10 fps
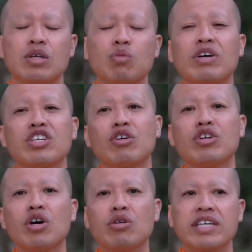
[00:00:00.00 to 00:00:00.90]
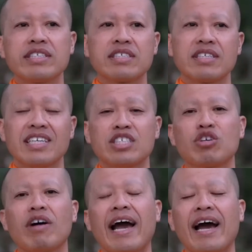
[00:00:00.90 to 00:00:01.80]
what you'll notice is
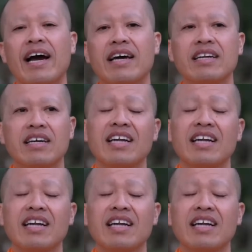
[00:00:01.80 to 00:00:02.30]
you'll add